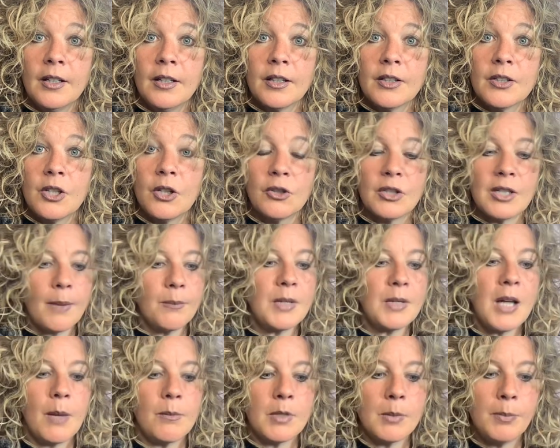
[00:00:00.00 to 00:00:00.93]
So
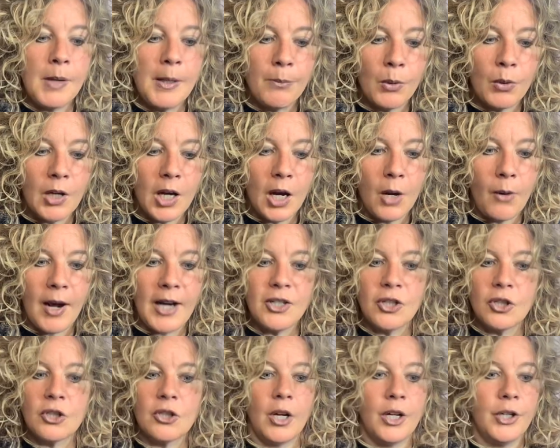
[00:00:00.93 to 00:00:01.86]
sometimes people go, I
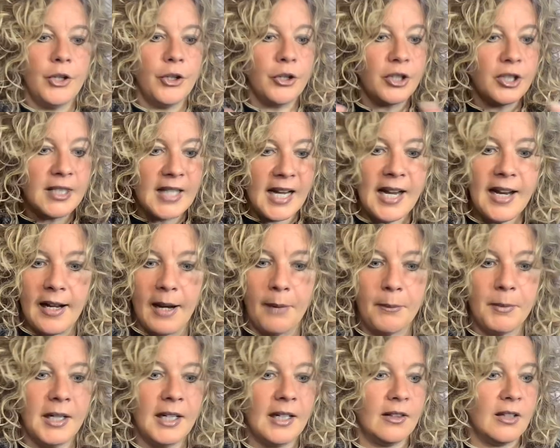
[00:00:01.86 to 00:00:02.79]
just don't understand.
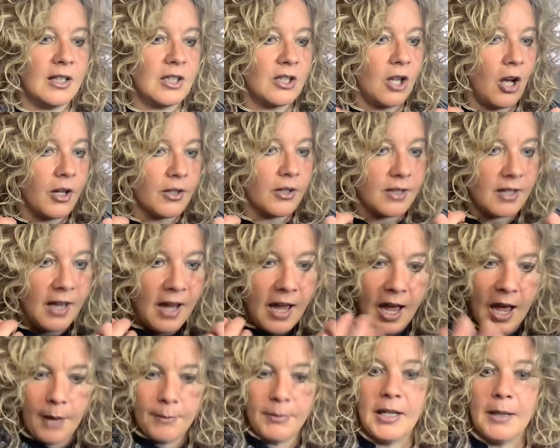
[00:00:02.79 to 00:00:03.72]
I'm getting these thoughts.
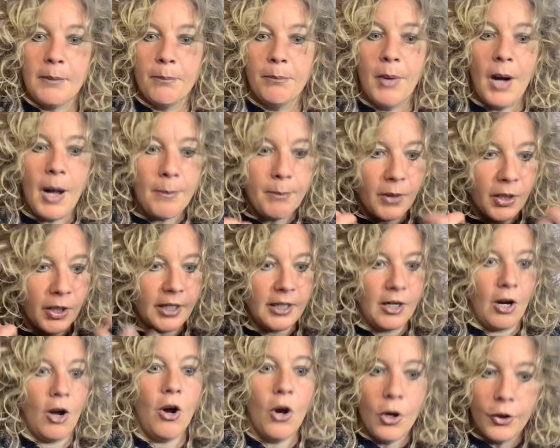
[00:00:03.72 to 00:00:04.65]
I'm getting
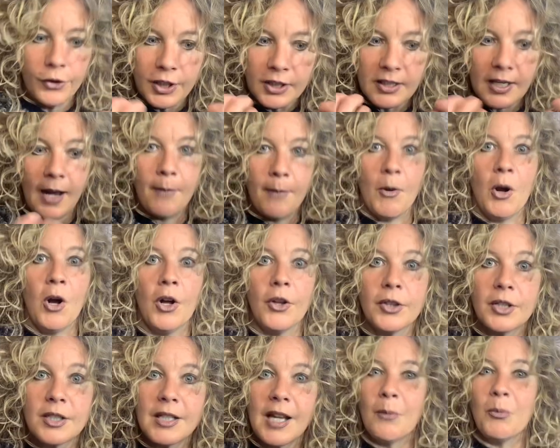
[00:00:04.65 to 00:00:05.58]
bombarded all the time. Well,
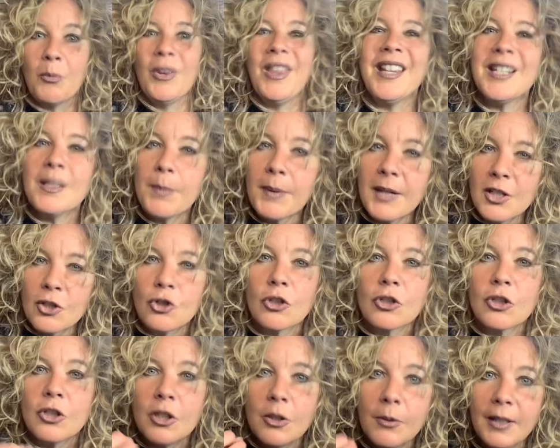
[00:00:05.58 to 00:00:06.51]
that's because
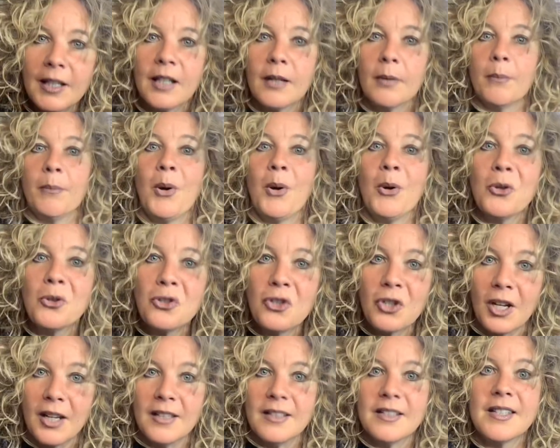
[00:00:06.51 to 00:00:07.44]
you're doing
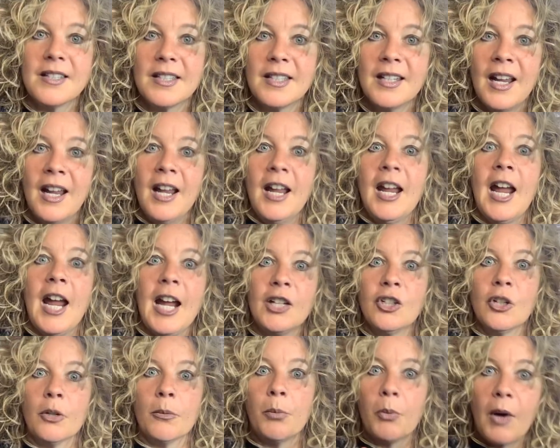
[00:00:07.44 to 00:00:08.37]
compulsions
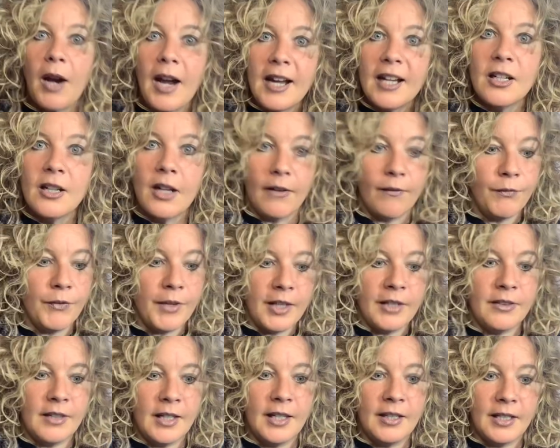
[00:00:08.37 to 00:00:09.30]
and your brain,
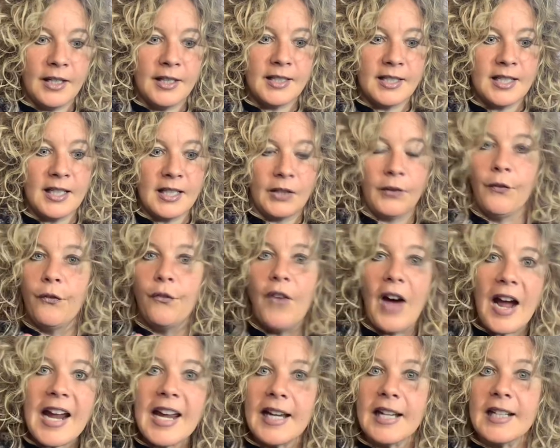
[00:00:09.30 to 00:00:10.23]
it's this
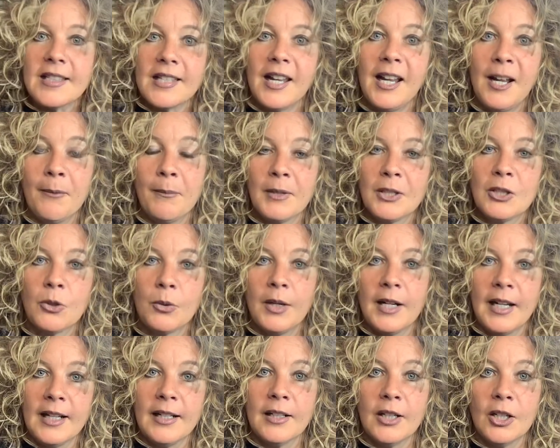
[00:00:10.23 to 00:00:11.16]
fight in
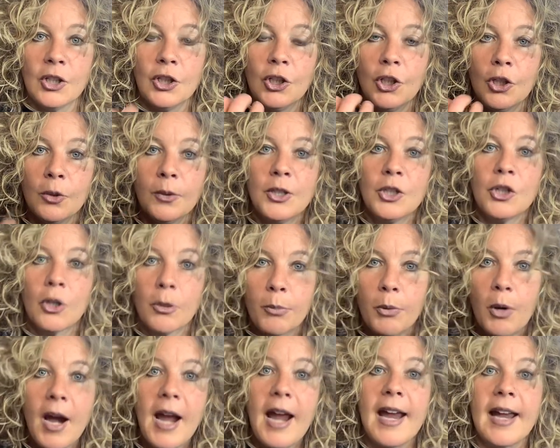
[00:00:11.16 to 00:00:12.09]
between you and your
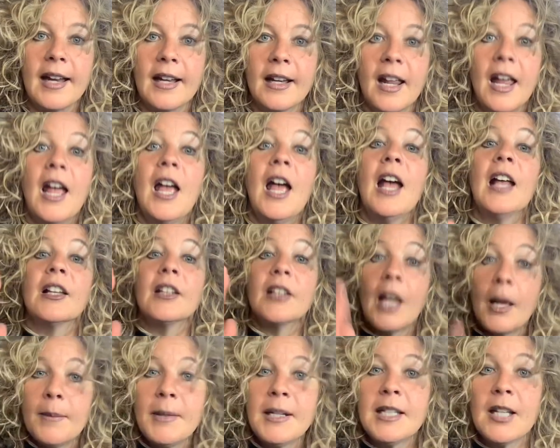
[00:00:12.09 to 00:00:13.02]
brain.
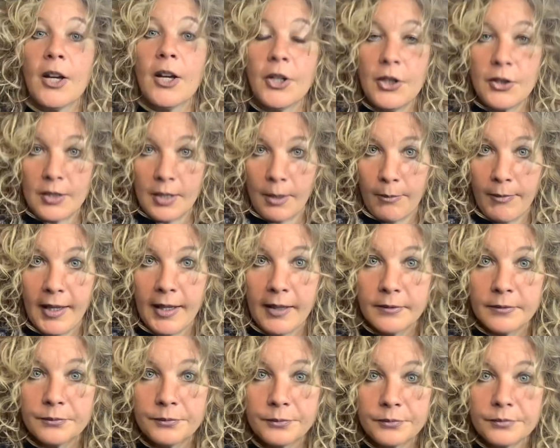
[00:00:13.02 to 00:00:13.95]
Let me tell you
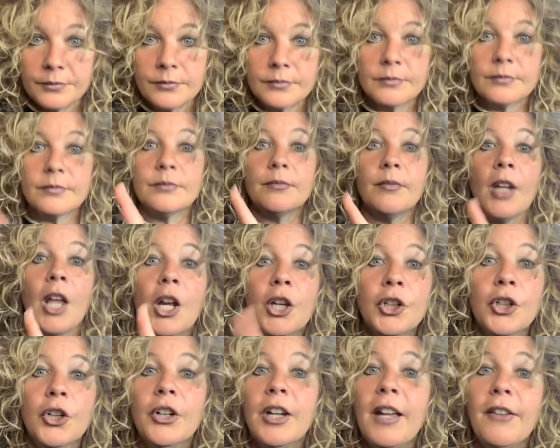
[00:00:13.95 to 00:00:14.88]
something.
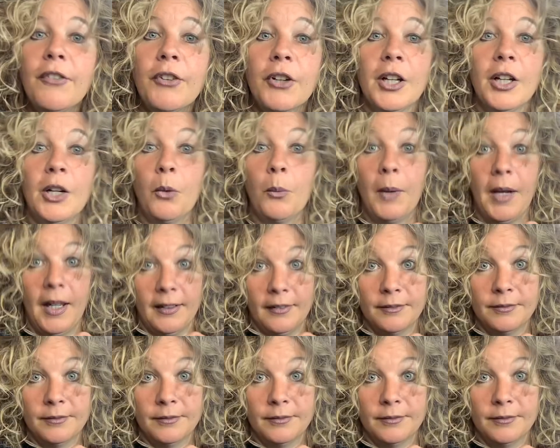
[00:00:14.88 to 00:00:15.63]
You're never gonna win.